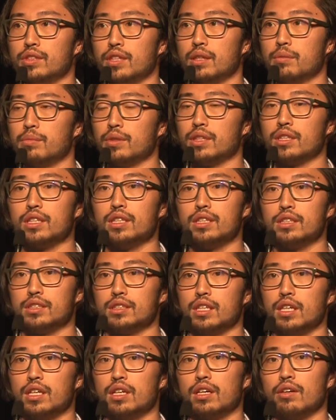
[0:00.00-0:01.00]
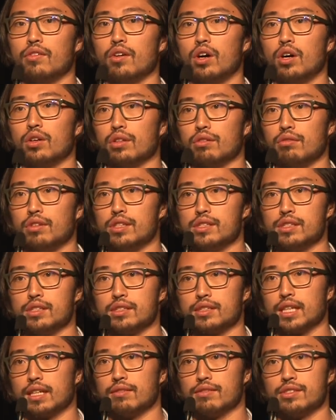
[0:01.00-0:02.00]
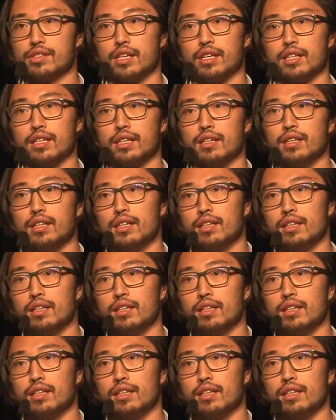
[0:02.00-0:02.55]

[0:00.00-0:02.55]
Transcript: it because of all the reasons I've stated